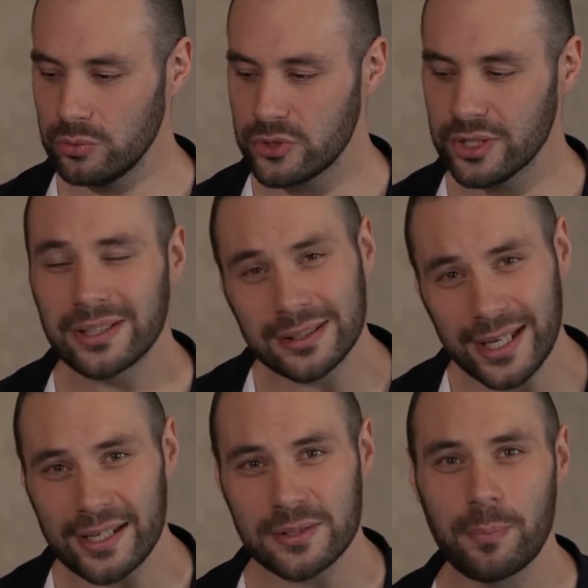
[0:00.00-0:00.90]
to
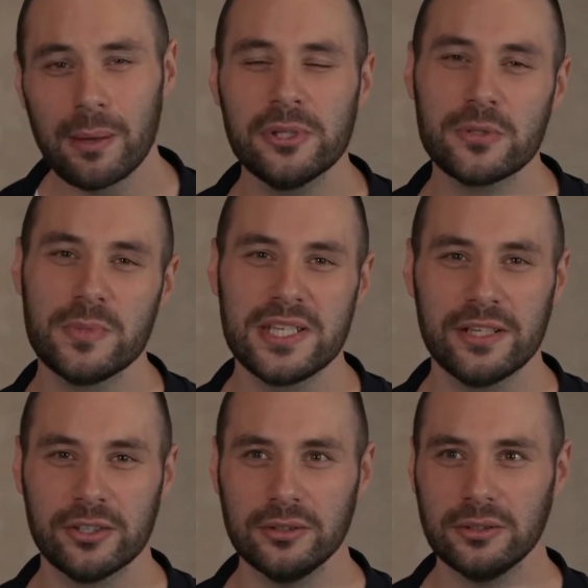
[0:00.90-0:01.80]
collect published
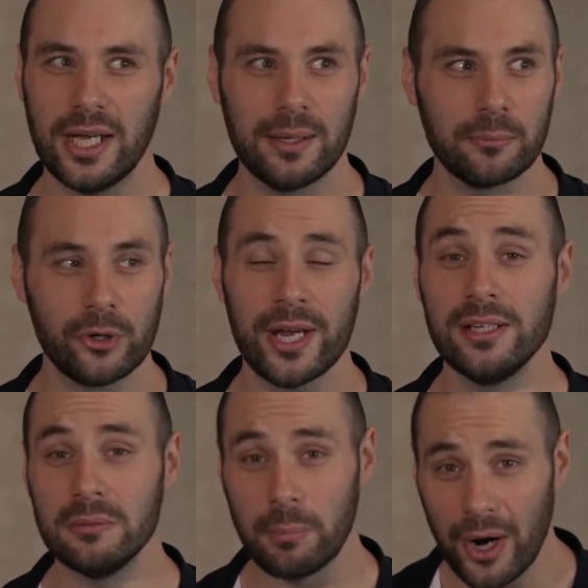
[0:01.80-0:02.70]
material
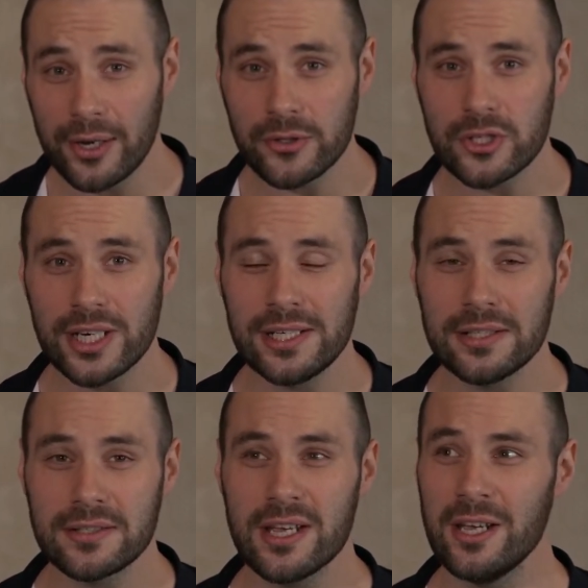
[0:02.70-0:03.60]
created by
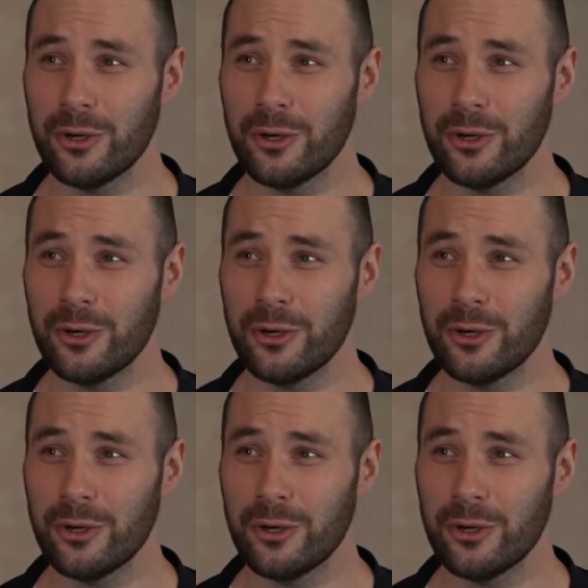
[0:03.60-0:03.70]
Australians,